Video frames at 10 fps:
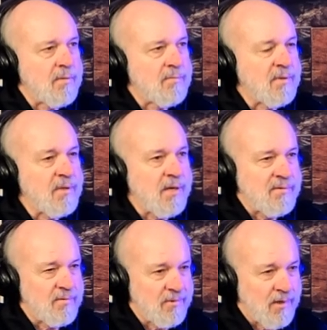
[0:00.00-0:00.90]
The
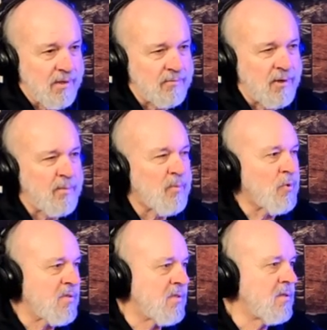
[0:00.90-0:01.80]
guys at Rare
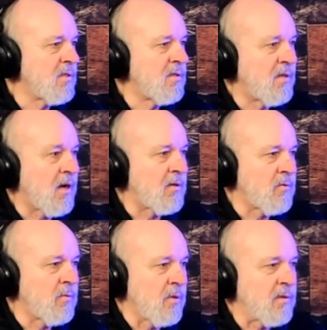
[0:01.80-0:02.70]
Morrison did the dyno
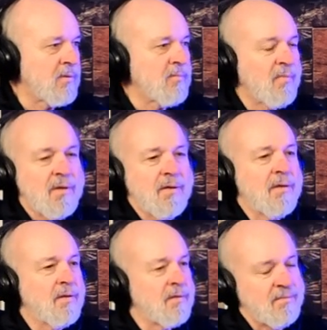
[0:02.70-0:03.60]
work,
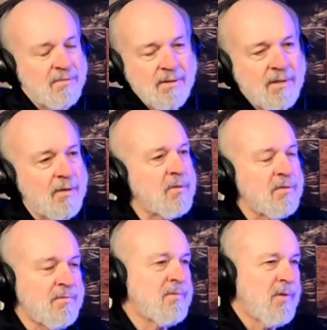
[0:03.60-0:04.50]
and they
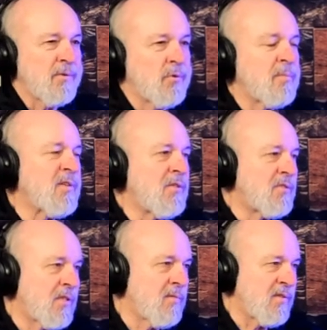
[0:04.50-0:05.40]
normally do
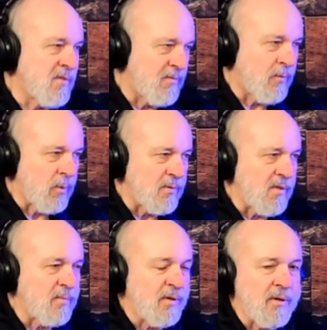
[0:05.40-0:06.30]
Chevys and Fords
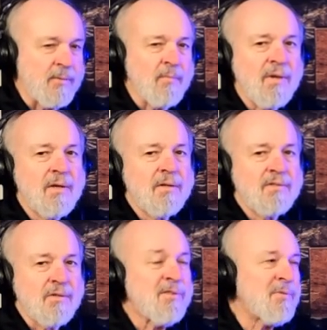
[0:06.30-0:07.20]
up there.
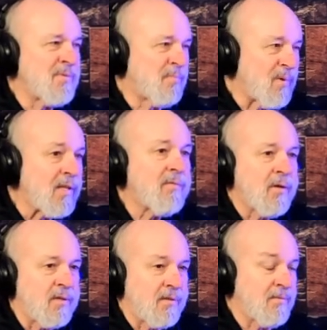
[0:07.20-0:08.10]
So this was, believe it or
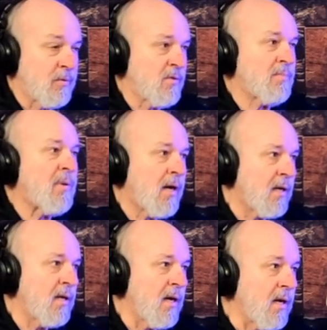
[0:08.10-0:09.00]
not, the first
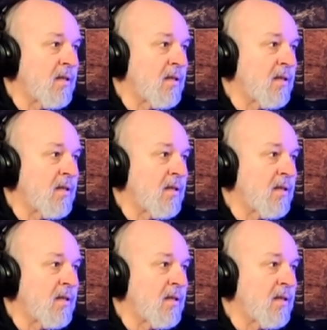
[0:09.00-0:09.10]
Pontiac